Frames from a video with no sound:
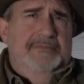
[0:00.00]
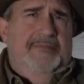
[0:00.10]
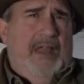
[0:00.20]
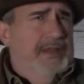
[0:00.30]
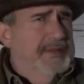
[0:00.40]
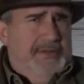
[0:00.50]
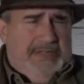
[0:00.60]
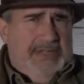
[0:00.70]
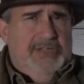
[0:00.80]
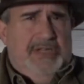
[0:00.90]
follow their
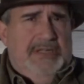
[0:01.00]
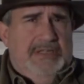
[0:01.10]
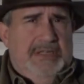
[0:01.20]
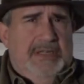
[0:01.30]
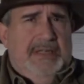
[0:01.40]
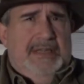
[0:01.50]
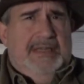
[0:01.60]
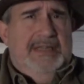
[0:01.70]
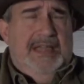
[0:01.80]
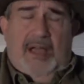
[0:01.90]
teachings.
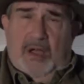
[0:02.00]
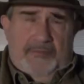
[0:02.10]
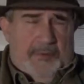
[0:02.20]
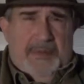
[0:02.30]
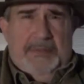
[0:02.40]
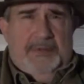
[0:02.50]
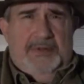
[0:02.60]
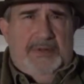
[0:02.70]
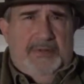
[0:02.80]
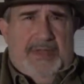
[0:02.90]
And they call for people
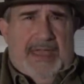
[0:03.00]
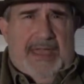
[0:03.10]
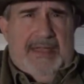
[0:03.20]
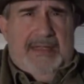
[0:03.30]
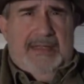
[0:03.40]
to do that.